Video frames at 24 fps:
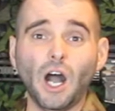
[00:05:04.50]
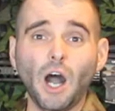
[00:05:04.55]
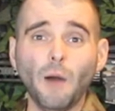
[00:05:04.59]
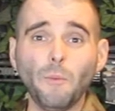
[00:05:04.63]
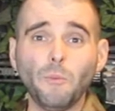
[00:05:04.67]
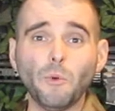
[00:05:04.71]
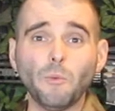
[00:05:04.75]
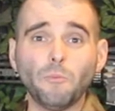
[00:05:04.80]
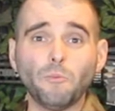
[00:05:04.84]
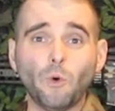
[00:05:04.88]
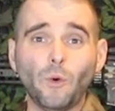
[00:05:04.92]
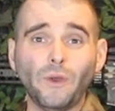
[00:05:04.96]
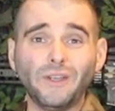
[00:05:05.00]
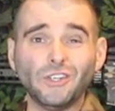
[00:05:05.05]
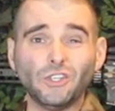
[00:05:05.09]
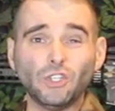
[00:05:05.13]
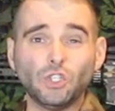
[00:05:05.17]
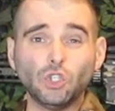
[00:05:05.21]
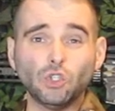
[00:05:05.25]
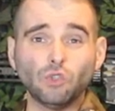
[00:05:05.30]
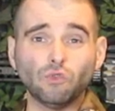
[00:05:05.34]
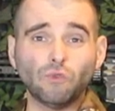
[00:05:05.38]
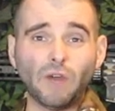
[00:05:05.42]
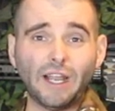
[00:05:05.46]
up, pointed
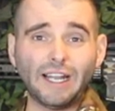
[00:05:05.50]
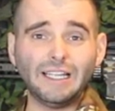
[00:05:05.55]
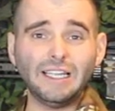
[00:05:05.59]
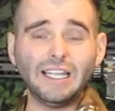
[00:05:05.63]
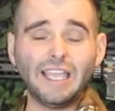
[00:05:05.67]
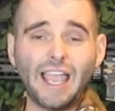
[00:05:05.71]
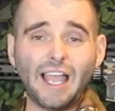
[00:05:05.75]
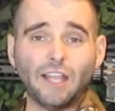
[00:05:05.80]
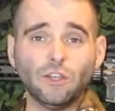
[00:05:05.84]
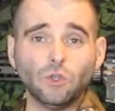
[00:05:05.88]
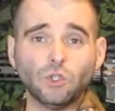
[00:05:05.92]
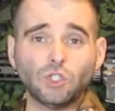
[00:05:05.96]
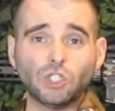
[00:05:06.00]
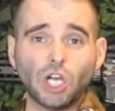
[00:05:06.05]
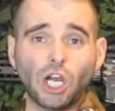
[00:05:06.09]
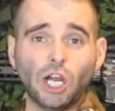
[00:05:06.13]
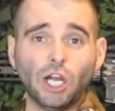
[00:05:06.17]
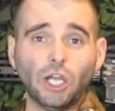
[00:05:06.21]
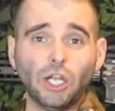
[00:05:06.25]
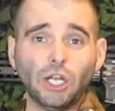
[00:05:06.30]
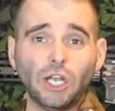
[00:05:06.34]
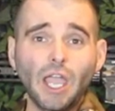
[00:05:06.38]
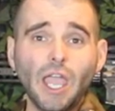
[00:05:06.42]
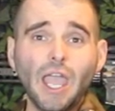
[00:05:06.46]
directly at your
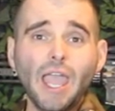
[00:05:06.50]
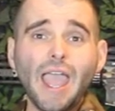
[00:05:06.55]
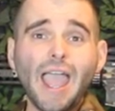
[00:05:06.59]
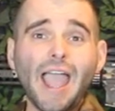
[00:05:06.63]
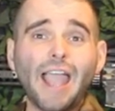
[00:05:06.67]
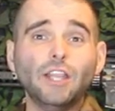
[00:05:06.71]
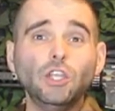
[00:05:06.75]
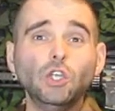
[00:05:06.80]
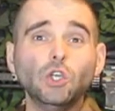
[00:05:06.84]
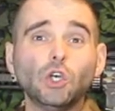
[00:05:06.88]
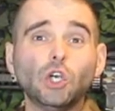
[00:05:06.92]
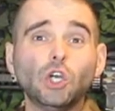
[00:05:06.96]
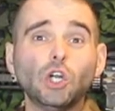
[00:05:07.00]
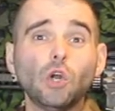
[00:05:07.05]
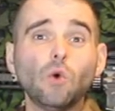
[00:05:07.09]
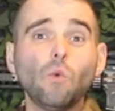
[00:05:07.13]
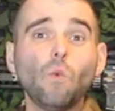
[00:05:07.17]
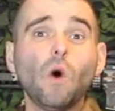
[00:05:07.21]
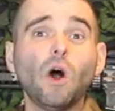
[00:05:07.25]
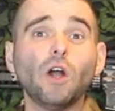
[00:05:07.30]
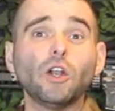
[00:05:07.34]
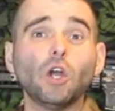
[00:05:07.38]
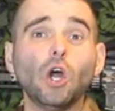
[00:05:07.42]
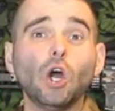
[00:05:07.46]
target, and you're going to
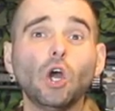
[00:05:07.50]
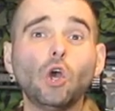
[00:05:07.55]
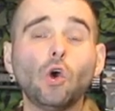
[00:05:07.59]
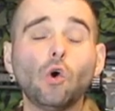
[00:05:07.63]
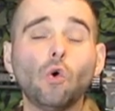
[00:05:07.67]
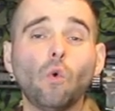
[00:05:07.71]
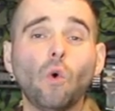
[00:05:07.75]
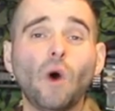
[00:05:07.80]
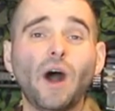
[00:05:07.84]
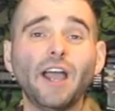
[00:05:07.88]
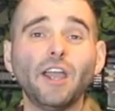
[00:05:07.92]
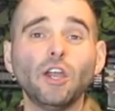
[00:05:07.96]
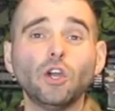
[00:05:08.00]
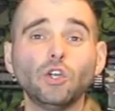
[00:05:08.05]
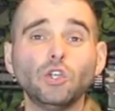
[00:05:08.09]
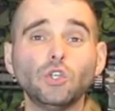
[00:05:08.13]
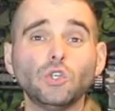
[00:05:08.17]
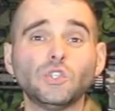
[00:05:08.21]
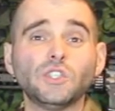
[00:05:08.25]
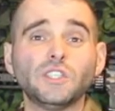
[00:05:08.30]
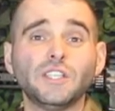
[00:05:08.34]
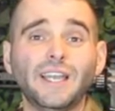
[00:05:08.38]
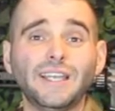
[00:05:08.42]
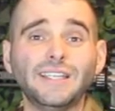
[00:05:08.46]
want to acquire your
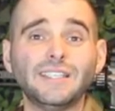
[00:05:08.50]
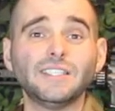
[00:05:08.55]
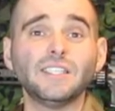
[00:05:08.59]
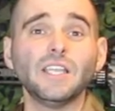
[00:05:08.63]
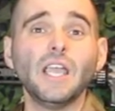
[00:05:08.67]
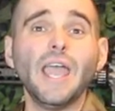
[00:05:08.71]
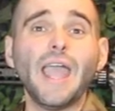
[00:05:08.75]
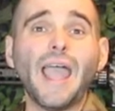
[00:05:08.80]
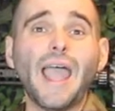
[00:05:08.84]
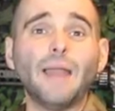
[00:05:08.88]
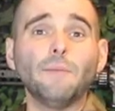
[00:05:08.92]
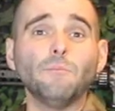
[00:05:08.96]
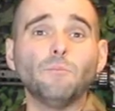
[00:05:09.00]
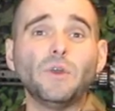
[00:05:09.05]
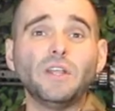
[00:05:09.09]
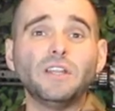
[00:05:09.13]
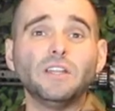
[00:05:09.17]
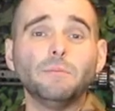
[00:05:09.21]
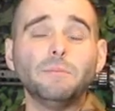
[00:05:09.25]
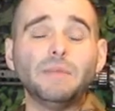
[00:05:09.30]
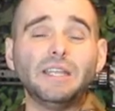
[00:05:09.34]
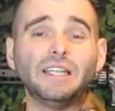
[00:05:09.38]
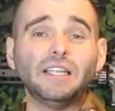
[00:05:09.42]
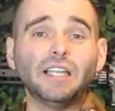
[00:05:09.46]
sights and bring
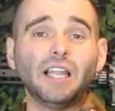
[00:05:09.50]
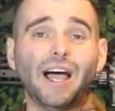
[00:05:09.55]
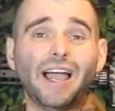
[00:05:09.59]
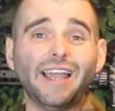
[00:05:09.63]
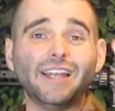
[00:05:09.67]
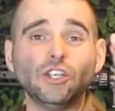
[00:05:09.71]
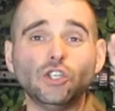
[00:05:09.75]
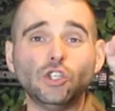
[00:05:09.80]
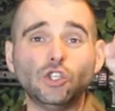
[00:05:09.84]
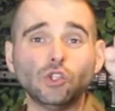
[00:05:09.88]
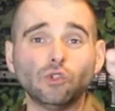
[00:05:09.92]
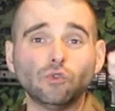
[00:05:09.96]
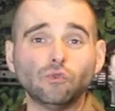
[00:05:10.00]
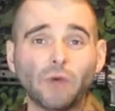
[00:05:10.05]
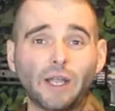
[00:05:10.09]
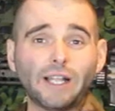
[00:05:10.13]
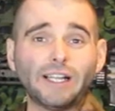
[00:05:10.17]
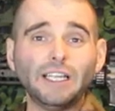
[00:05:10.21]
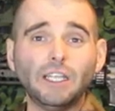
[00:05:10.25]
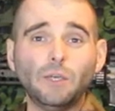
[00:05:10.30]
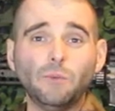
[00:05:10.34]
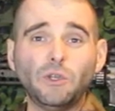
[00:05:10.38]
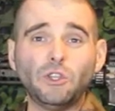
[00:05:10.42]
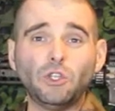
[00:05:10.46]
them in line
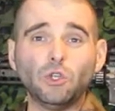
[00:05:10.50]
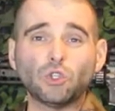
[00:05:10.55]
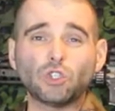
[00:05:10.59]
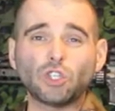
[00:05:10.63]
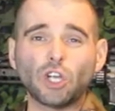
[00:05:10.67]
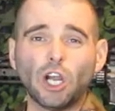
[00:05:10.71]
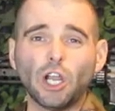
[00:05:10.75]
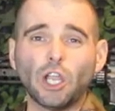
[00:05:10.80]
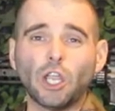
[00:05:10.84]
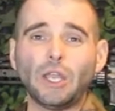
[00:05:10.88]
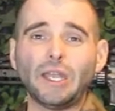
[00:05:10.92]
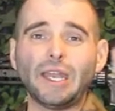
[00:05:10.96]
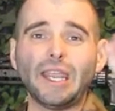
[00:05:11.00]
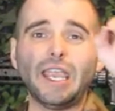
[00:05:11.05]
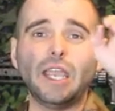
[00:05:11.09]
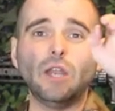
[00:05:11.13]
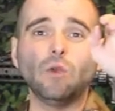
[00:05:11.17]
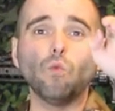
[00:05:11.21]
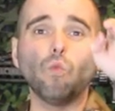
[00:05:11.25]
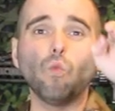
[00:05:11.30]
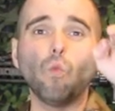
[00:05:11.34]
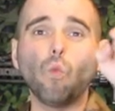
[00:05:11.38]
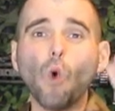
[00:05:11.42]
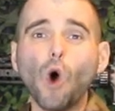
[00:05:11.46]
directly with your target
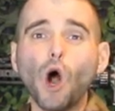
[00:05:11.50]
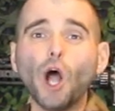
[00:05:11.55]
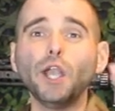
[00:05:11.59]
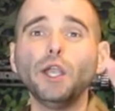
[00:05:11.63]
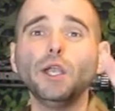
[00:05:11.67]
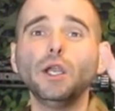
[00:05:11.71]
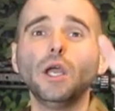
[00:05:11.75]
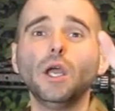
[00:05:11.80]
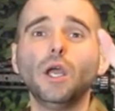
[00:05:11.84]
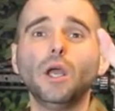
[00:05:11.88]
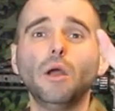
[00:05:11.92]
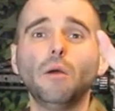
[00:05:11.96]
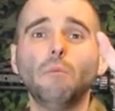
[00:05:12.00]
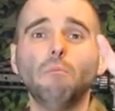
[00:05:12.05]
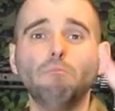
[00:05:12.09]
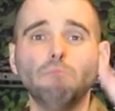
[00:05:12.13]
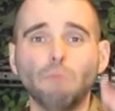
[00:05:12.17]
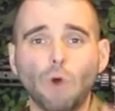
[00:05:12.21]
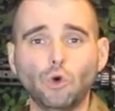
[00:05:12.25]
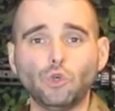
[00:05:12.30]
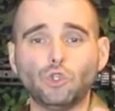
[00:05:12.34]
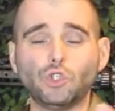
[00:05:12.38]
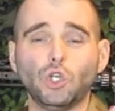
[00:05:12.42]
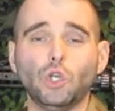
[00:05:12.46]
in one
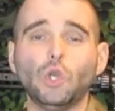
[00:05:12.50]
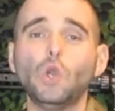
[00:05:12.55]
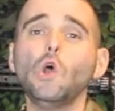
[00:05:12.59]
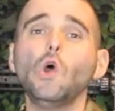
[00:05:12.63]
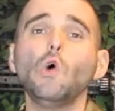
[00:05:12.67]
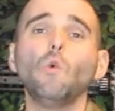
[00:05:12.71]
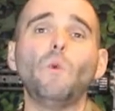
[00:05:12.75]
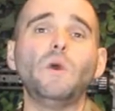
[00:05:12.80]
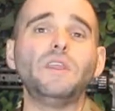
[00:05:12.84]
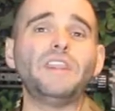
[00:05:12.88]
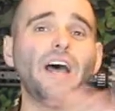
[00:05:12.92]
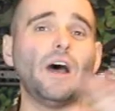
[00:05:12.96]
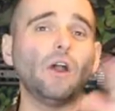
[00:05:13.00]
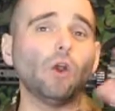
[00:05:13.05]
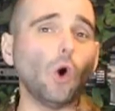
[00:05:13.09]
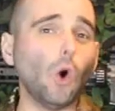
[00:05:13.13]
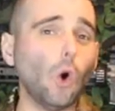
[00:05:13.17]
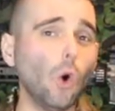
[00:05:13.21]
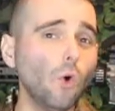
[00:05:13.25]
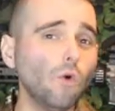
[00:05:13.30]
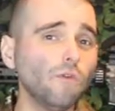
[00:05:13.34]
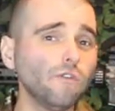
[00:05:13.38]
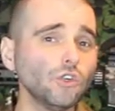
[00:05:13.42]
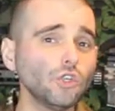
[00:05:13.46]
motion without
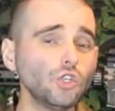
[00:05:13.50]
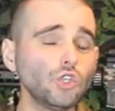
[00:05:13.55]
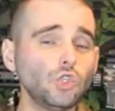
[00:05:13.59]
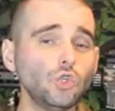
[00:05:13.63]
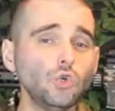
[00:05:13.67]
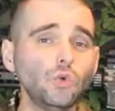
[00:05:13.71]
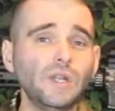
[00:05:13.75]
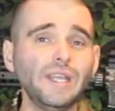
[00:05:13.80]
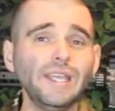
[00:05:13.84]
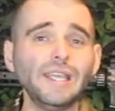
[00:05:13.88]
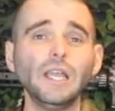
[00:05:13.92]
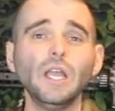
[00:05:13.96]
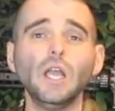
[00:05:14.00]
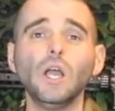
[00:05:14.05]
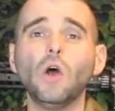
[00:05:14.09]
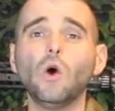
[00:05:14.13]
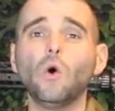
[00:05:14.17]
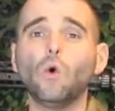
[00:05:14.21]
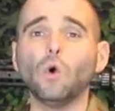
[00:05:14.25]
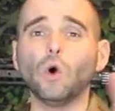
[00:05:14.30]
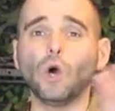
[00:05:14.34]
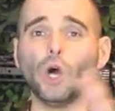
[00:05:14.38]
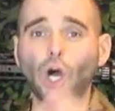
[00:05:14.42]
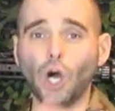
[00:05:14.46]
overshooting
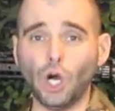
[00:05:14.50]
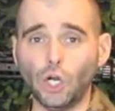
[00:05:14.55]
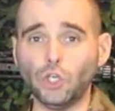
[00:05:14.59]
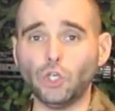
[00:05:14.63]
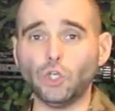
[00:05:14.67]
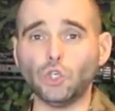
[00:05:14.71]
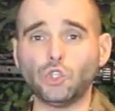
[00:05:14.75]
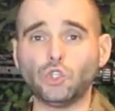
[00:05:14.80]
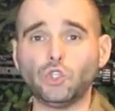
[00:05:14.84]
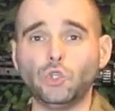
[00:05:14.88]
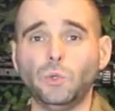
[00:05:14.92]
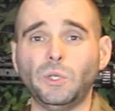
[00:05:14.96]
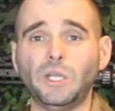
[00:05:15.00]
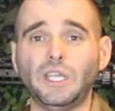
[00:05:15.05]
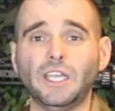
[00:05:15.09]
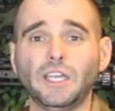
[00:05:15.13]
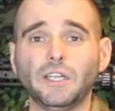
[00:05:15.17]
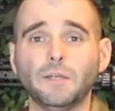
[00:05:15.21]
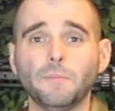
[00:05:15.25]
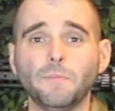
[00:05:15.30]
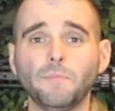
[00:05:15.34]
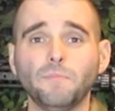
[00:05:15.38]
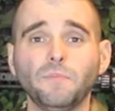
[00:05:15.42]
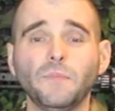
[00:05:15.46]
or undershooting
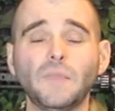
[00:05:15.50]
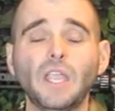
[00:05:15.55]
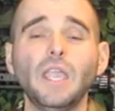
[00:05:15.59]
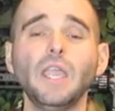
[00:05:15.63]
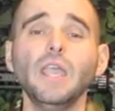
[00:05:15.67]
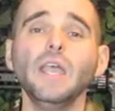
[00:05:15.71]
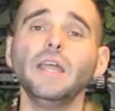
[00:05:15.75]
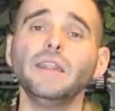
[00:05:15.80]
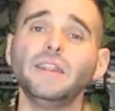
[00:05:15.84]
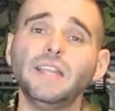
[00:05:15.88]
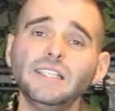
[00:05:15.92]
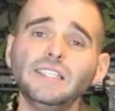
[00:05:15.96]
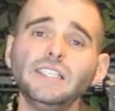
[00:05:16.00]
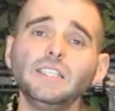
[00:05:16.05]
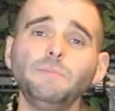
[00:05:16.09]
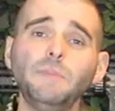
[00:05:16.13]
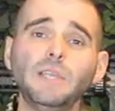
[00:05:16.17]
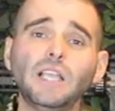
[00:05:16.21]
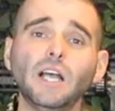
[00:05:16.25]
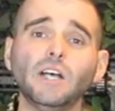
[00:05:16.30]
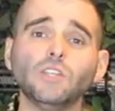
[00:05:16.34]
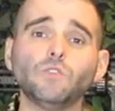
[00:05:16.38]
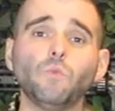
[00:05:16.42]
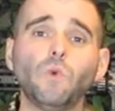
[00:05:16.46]
it. This is
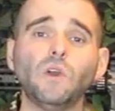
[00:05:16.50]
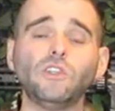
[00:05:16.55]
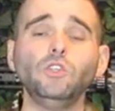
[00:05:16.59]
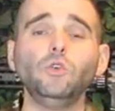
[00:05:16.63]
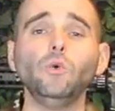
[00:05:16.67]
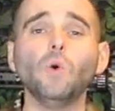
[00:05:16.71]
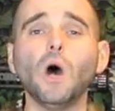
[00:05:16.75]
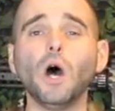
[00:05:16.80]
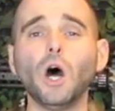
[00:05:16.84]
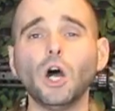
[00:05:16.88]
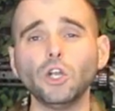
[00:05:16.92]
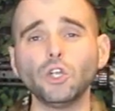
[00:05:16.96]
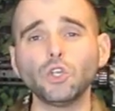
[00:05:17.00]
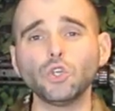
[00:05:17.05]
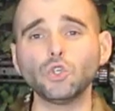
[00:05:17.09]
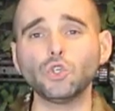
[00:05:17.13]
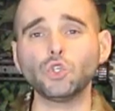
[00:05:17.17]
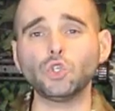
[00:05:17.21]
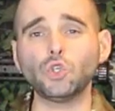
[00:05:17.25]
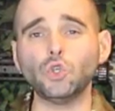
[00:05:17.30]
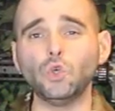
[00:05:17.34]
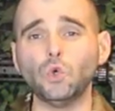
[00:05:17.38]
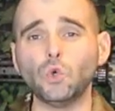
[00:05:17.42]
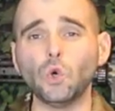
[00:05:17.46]
because when you
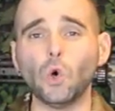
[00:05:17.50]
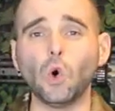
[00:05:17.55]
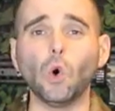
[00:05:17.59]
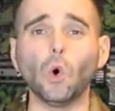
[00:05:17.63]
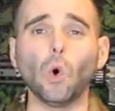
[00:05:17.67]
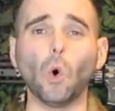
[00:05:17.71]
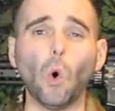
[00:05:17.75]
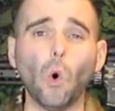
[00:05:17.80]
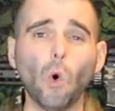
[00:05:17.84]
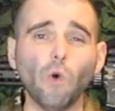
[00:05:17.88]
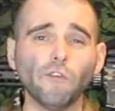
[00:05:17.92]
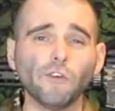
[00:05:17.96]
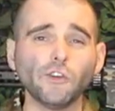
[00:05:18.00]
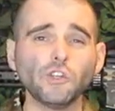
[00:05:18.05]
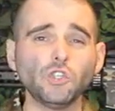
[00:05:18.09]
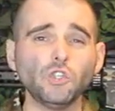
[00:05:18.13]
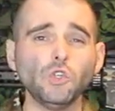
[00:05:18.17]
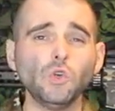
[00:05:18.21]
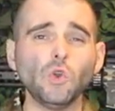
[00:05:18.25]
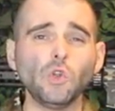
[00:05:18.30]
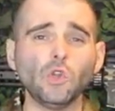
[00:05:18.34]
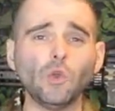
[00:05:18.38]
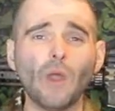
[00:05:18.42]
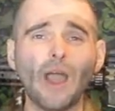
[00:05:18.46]
undershoot or
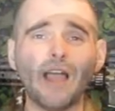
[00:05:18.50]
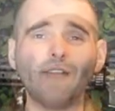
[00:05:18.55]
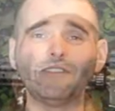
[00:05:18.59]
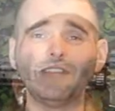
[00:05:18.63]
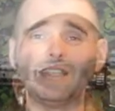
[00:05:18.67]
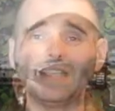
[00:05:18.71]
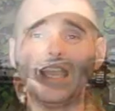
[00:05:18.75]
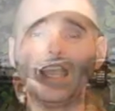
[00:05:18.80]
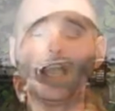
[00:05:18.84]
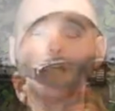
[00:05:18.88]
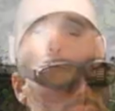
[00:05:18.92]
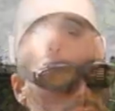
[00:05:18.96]
overshoot, you have to take a